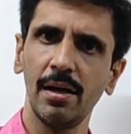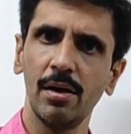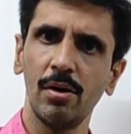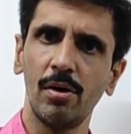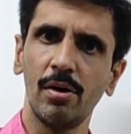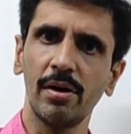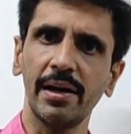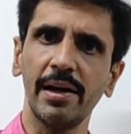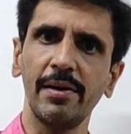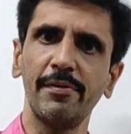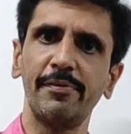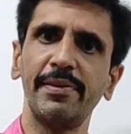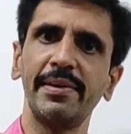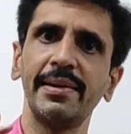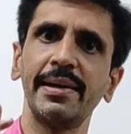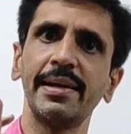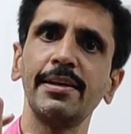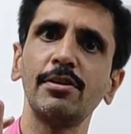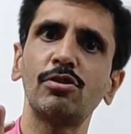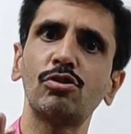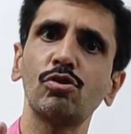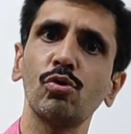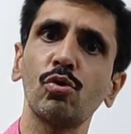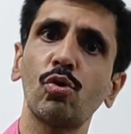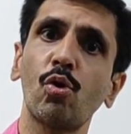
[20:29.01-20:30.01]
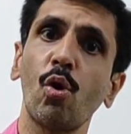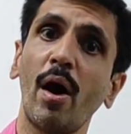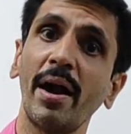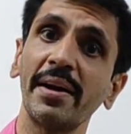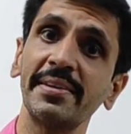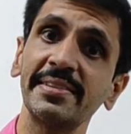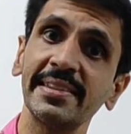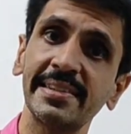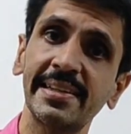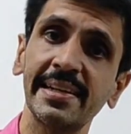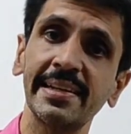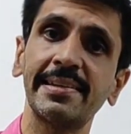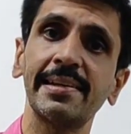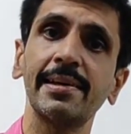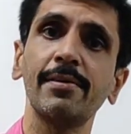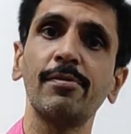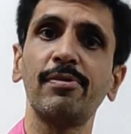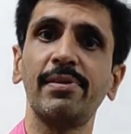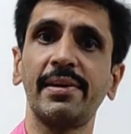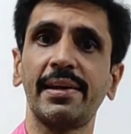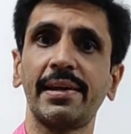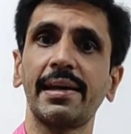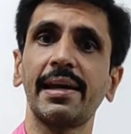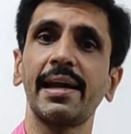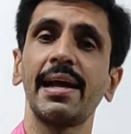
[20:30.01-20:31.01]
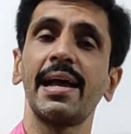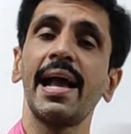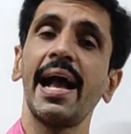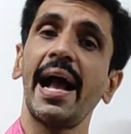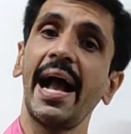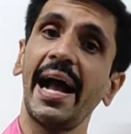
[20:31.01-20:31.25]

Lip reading: Okay, we need to quantitatively